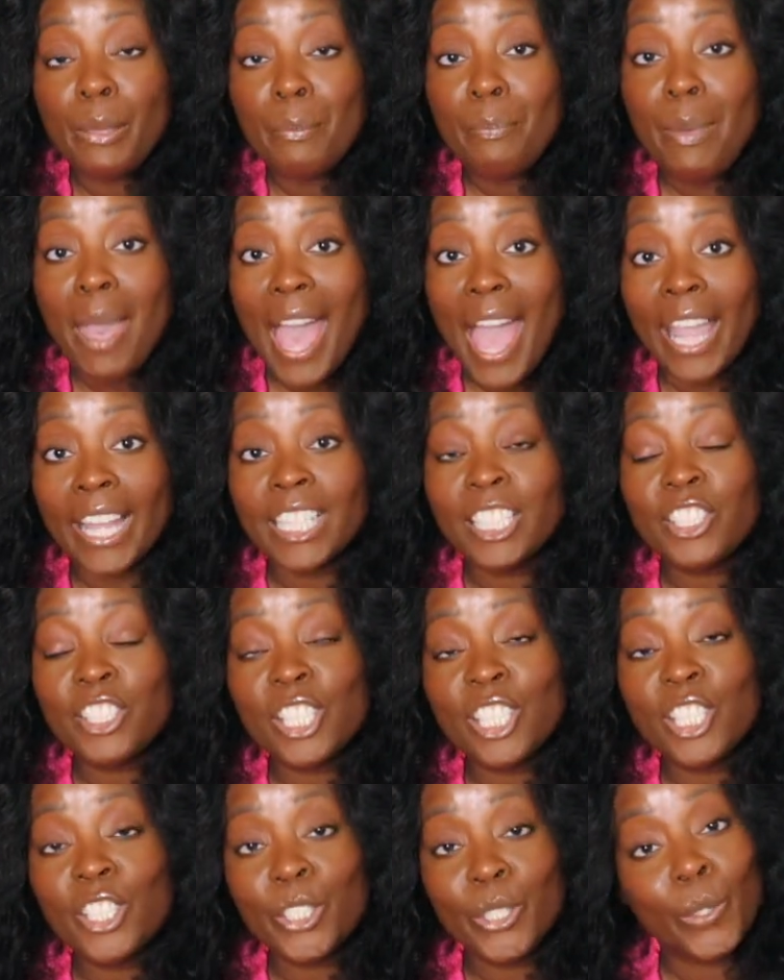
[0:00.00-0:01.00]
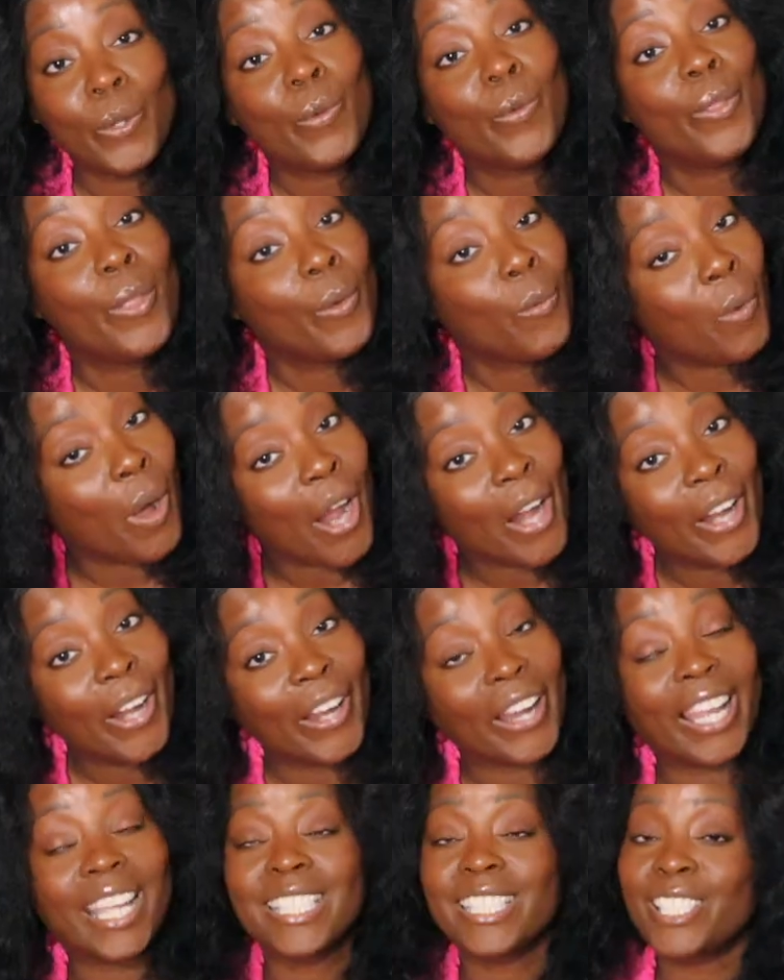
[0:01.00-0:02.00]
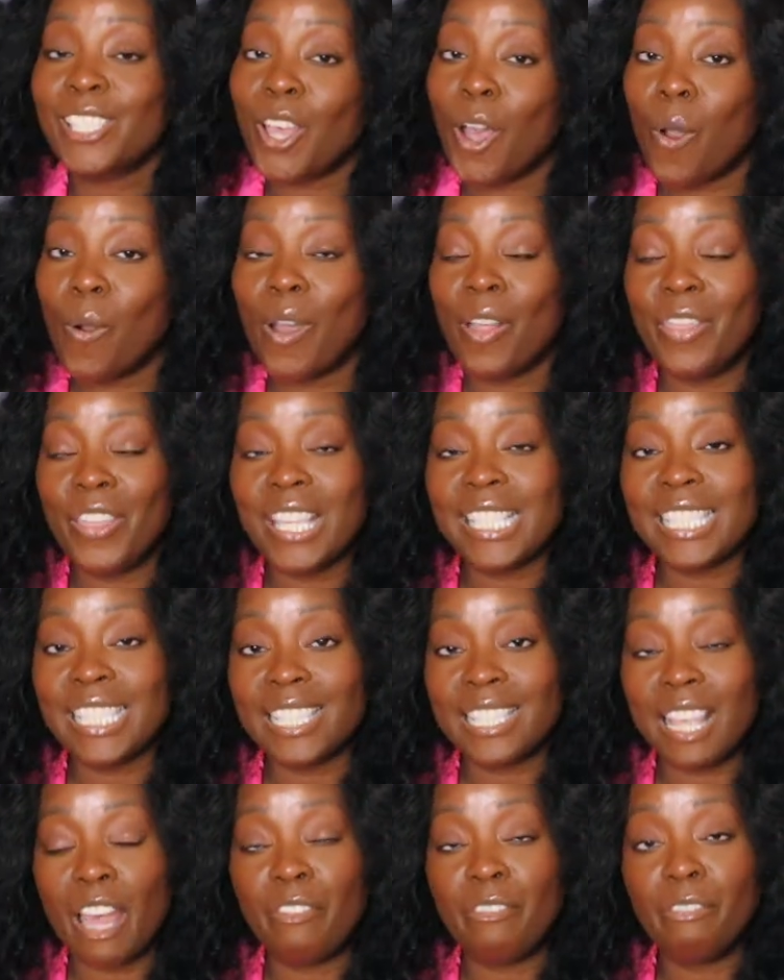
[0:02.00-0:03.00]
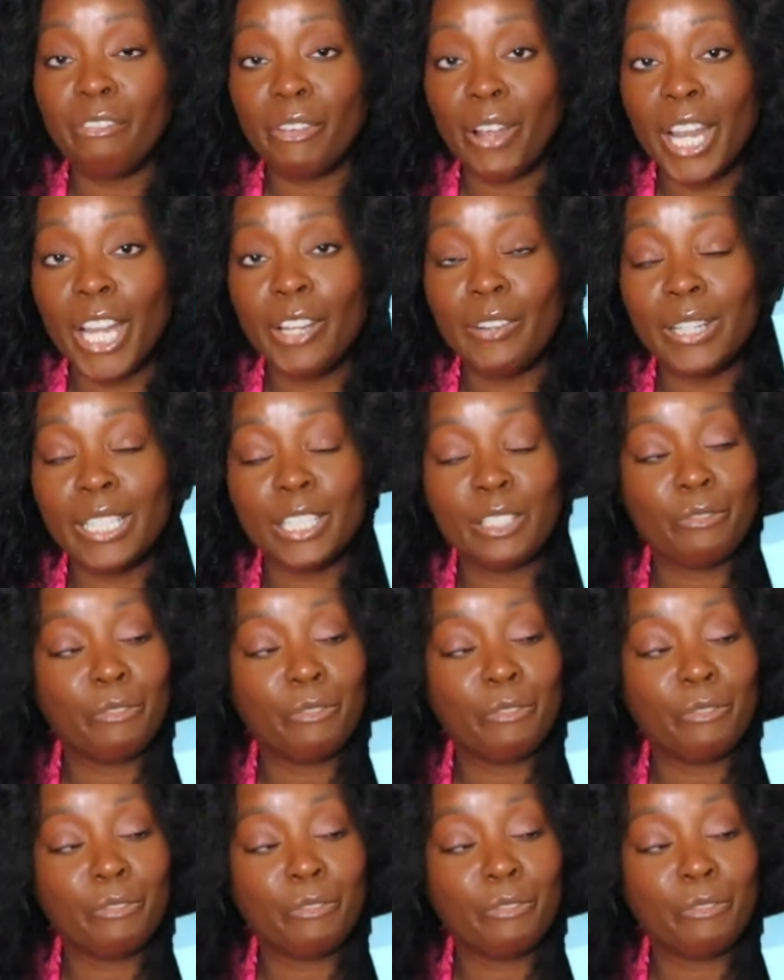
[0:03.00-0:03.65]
the packaging do the work. So this is a fragrance